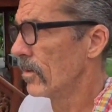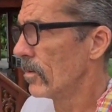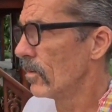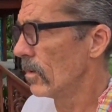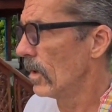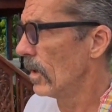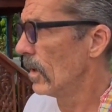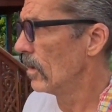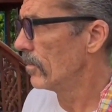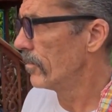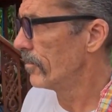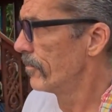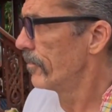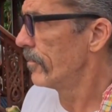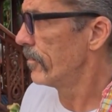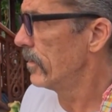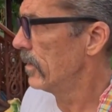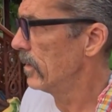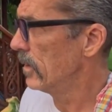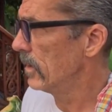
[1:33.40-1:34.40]
Well,
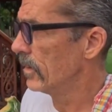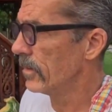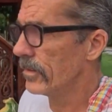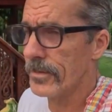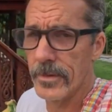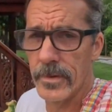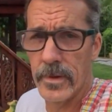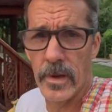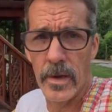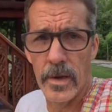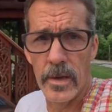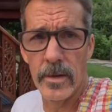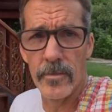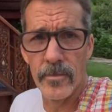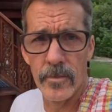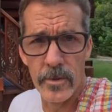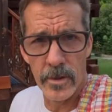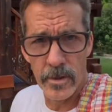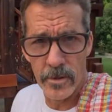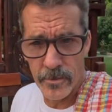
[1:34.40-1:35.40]
it is the end
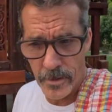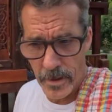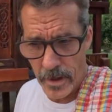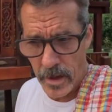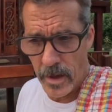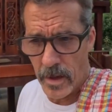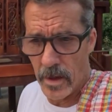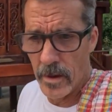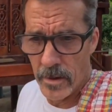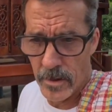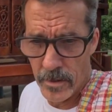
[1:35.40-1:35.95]
of another day,